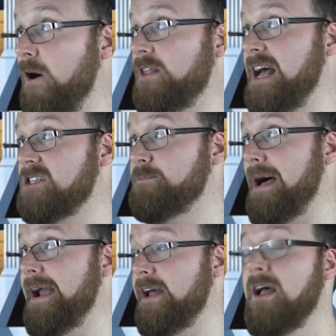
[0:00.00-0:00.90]
f*** that
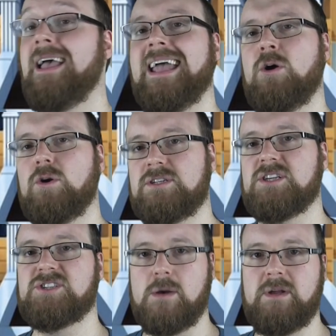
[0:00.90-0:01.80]
spider, in
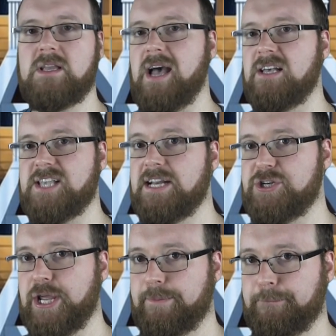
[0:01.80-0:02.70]
order to summon
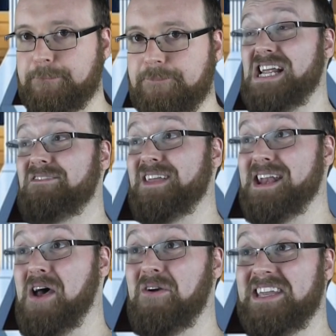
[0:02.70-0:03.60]
Kazejin. Which, if
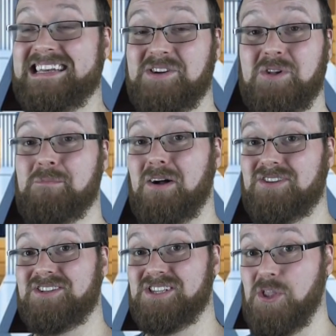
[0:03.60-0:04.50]
you know your duel
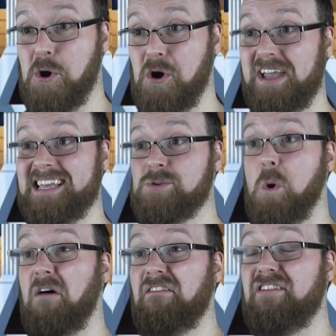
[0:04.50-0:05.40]
monsters lore,
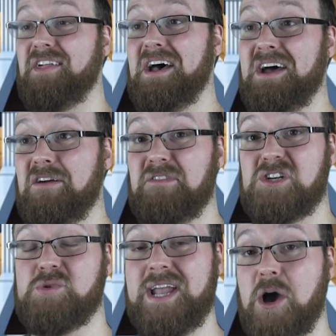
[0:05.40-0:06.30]
is one third
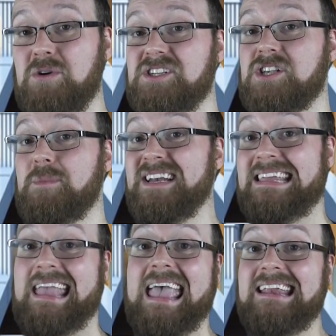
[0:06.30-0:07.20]
of the trio to
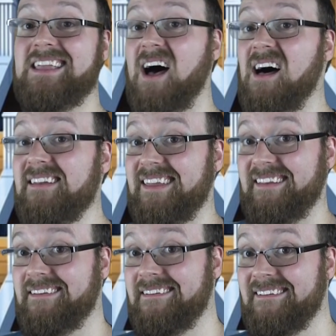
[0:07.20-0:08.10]
summon Gate
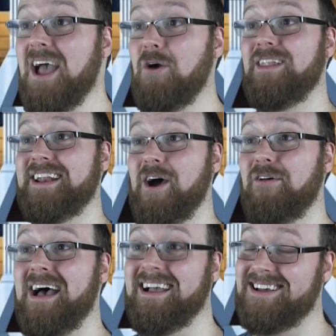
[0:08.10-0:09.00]
Guardian. I only
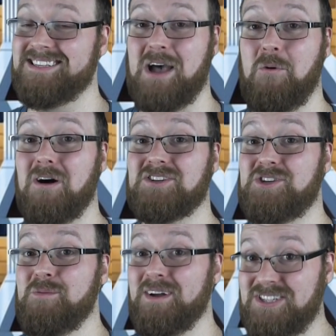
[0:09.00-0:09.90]
know that because I
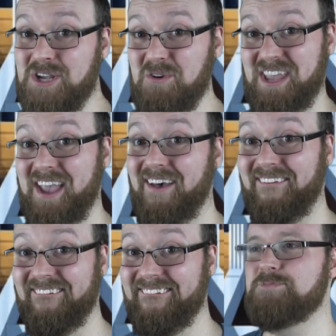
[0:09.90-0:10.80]
watch too much
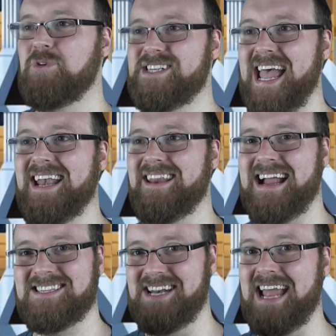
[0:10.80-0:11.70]
Yu-Gi-Oh! Let's
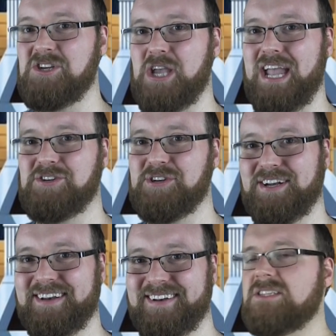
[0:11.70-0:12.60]
pretend that's an
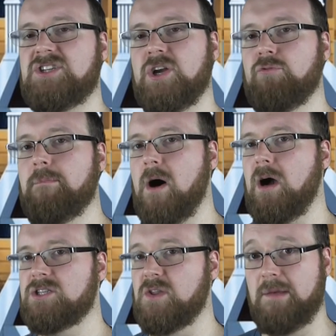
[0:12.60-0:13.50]
education. Bastion
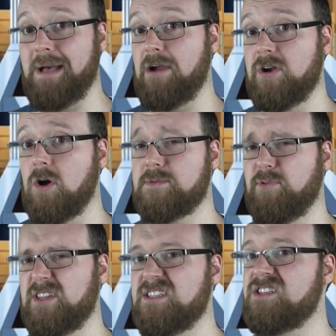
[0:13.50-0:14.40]
remarks on the
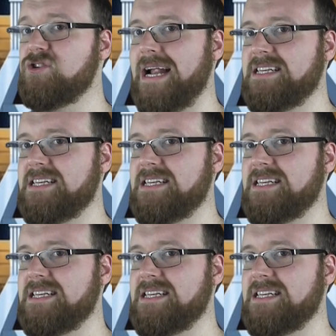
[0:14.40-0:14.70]
Paradox Brothers'